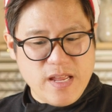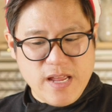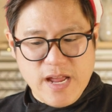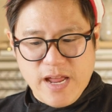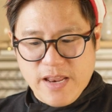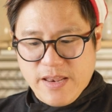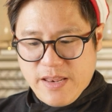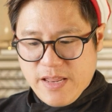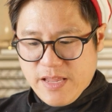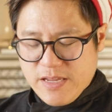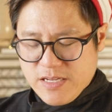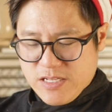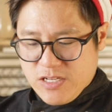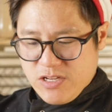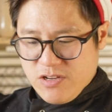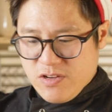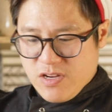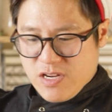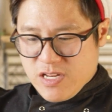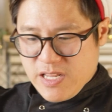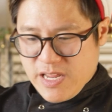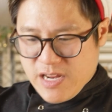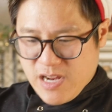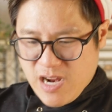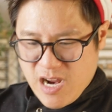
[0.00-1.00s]
and
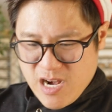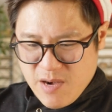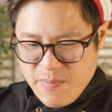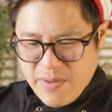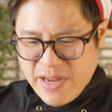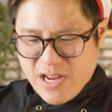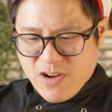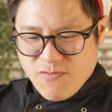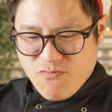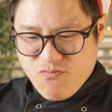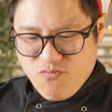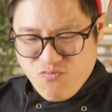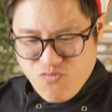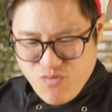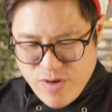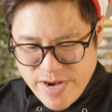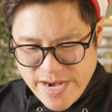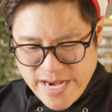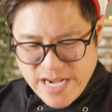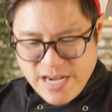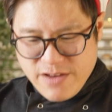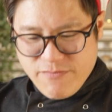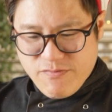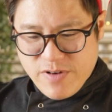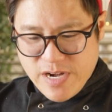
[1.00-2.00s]
they kind of make a
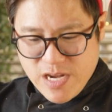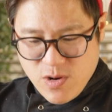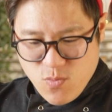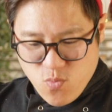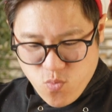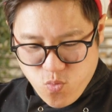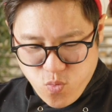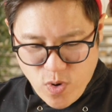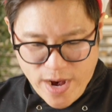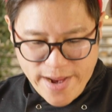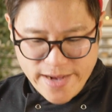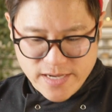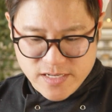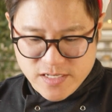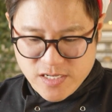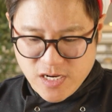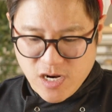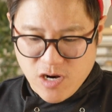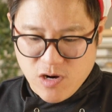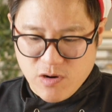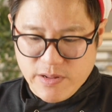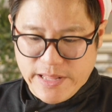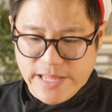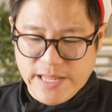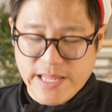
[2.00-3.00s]
really, really wet
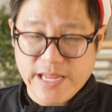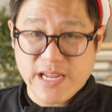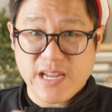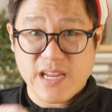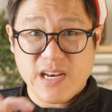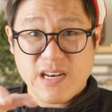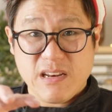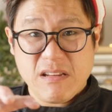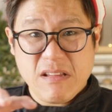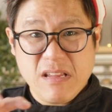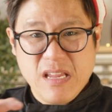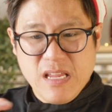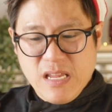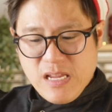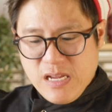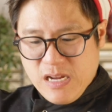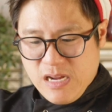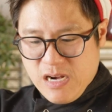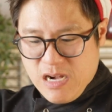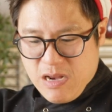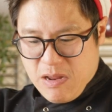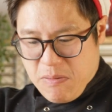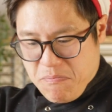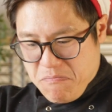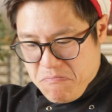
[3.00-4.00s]
dough that they can
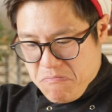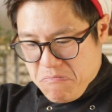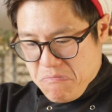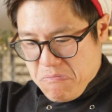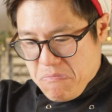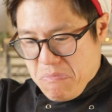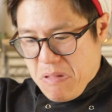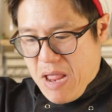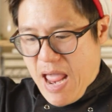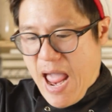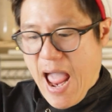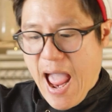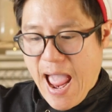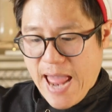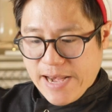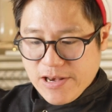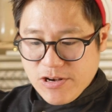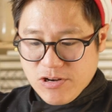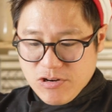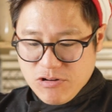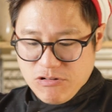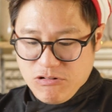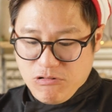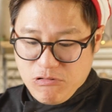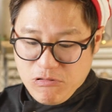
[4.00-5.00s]
kind of
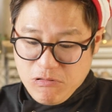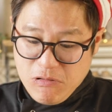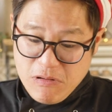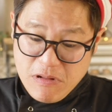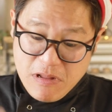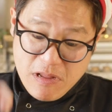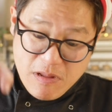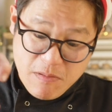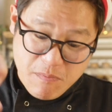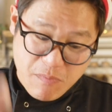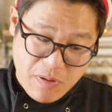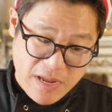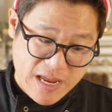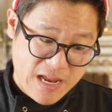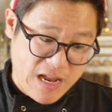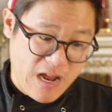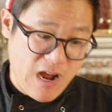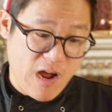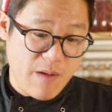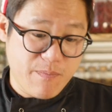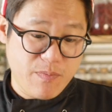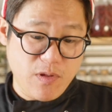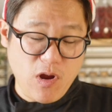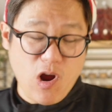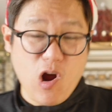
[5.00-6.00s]
handle, pick
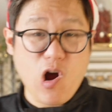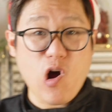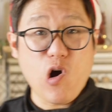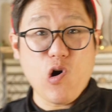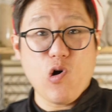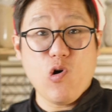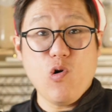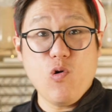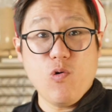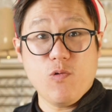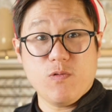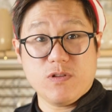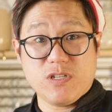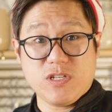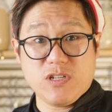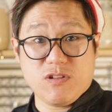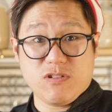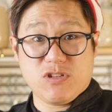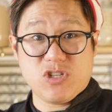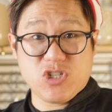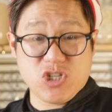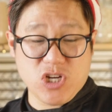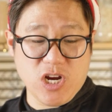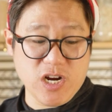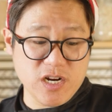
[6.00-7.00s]
up the whole sort
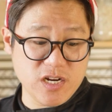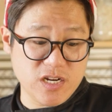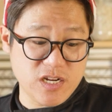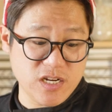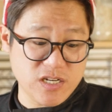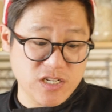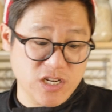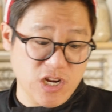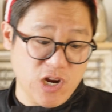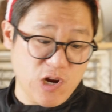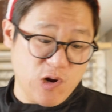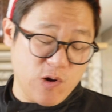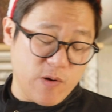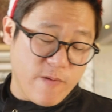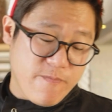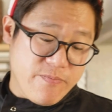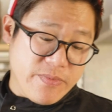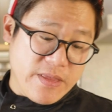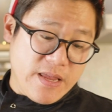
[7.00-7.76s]
of chunk of dough,